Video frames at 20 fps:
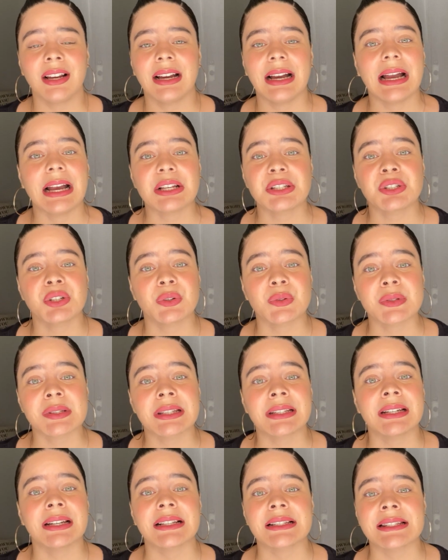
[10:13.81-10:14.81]
I chose
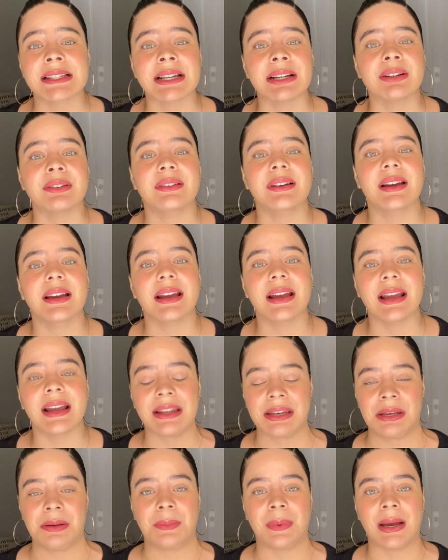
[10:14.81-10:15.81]
to not tell
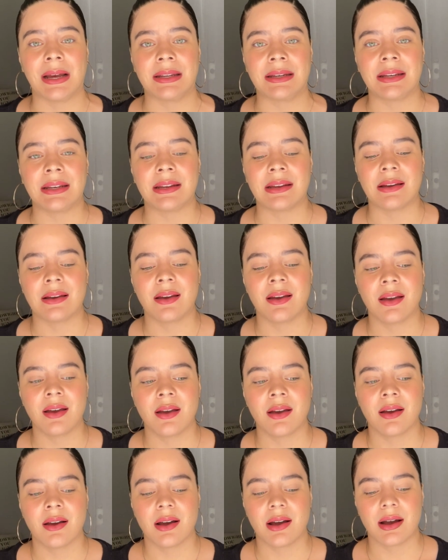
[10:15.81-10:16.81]
anybody.
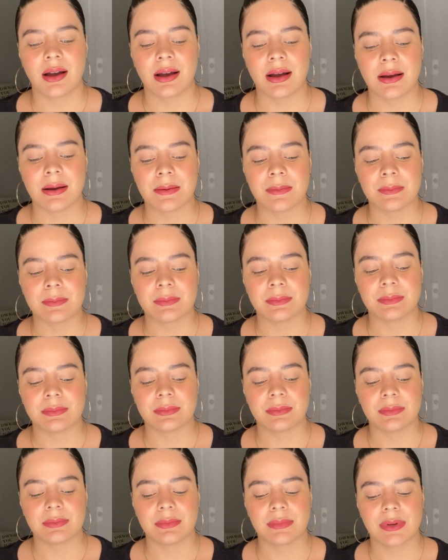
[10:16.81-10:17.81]
And
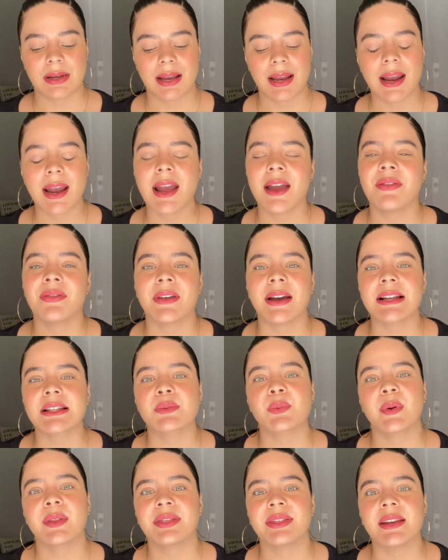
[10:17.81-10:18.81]
that's
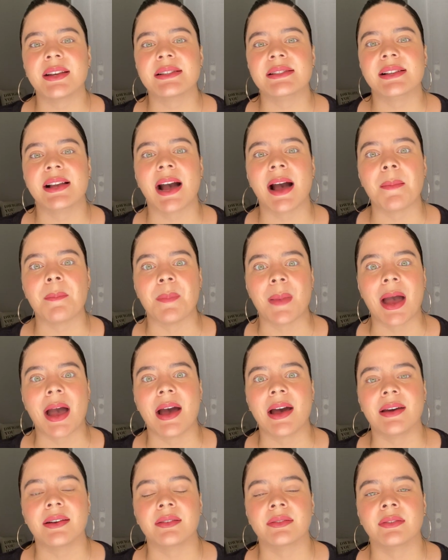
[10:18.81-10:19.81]
when things got
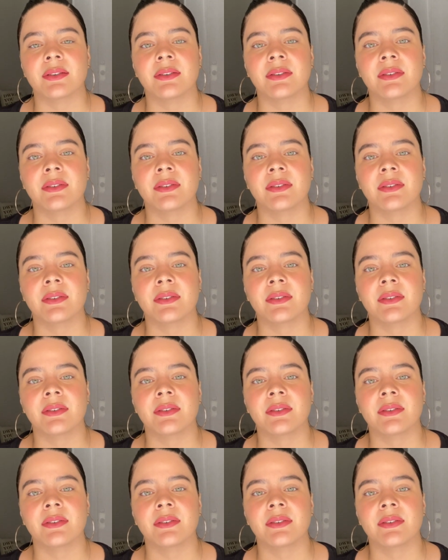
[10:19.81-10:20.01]
bad.